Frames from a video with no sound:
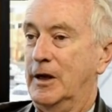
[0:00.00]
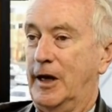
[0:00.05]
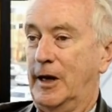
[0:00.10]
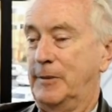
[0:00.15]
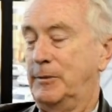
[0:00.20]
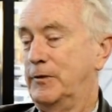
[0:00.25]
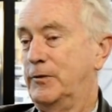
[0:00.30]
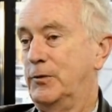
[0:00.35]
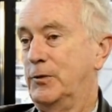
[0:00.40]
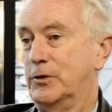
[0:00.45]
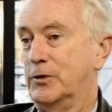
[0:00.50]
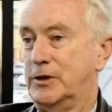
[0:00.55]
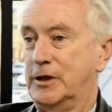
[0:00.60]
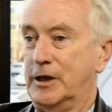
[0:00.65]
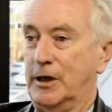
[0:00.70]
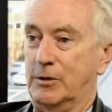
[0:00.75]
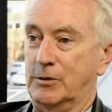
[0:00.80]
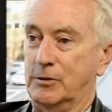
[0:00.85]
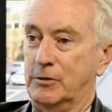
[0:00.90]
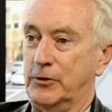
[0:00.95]
and be forced
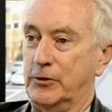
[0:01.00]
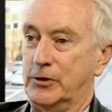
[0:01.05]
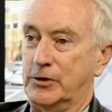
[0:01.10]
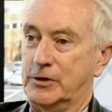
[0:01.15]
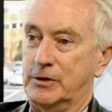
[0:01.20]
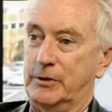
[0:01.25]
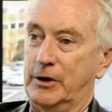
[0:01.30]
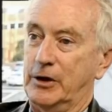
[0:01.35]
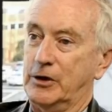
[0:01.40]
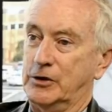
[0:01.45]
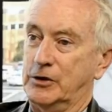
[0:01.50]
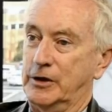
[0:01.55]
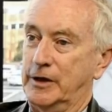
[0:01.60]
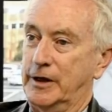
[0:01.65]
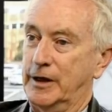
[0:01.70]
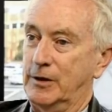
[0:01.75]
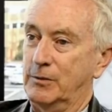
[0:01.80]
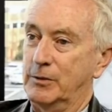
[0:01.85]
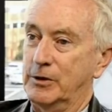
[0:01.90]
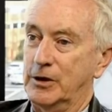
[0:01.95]
to go in reverse direction
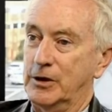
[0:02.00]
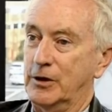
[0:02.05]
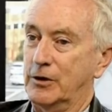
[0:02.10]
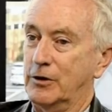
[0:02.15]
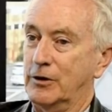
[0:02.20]
again when the